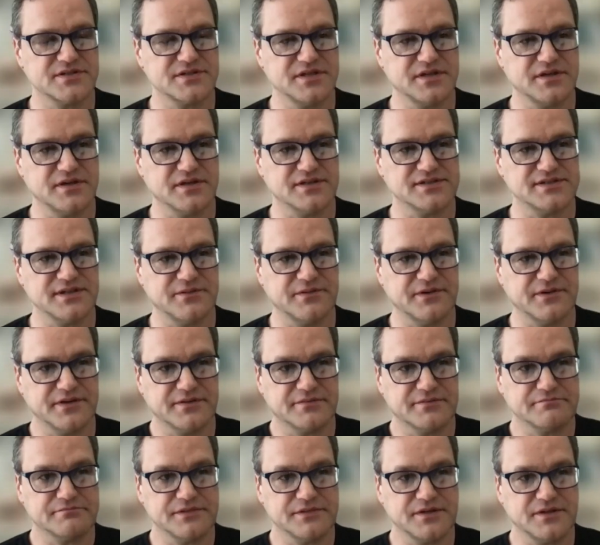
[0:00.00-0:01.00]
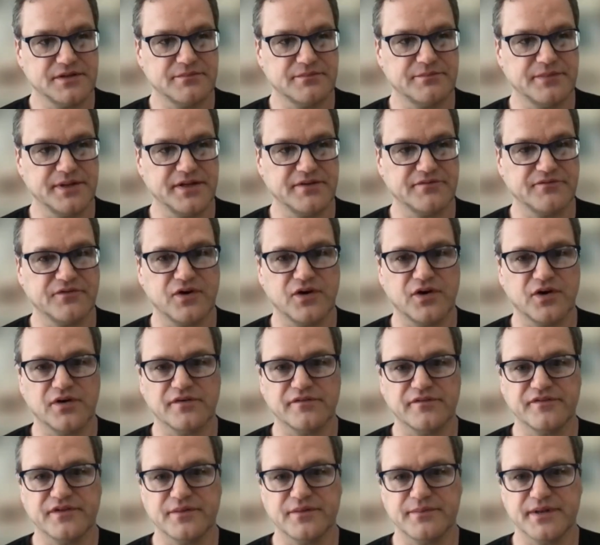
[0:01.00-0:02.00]
because I want to, be
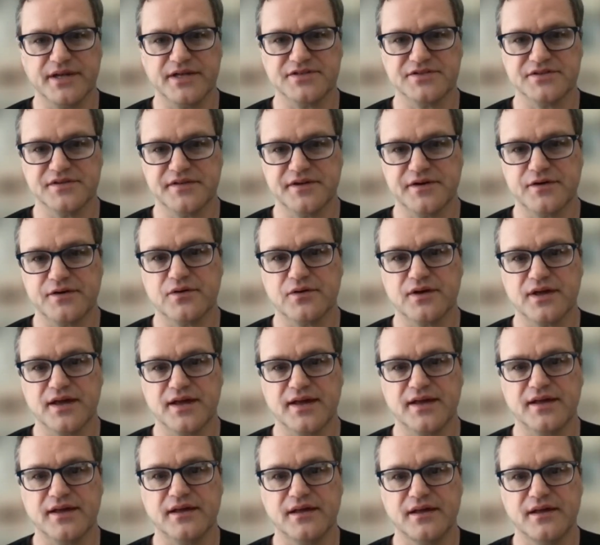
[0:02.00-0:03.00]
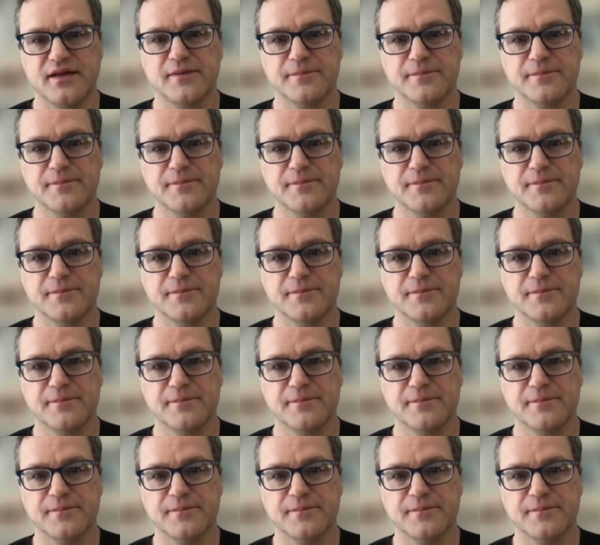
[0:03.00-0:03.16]
involved and make sure they're okay.